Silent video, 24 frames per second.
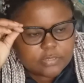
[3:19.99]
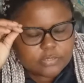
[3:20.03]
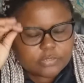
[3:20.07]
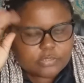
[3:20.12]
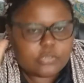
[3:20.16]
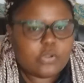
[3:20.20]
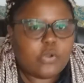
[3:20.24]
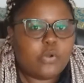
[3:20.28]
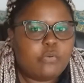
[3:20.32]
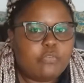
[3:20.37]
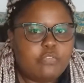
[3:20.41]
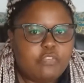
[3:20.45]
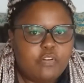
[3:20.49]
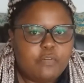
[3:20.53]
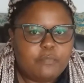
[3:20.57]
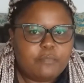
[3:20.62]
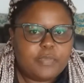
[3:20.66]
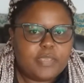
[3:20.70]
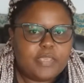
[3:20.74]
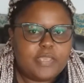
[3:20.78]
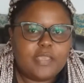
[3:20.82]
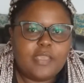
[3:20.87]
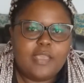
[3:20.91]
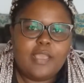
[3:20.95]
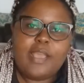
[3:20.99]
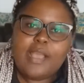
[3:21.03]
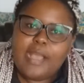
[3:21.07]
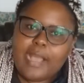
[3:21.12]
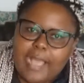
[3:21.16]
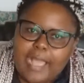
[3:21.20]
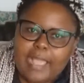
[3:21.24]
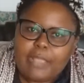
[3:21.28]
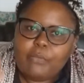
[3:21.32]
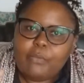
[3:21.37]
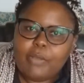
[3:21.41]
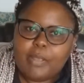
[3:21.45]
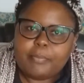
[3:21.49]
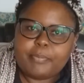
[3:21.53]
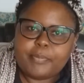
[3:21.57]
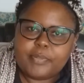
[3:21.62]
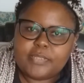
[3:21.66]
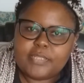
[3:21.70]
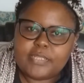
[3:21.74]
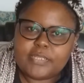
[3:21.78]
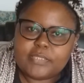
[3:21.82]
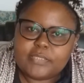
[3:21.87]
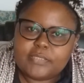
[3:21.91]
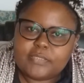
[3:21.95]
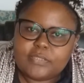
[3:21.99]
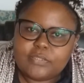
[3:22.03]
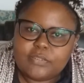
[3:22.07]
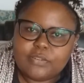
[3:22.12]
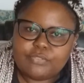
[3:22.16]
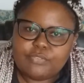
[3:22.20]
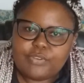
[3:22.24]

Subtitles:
So for me, I wipe in the region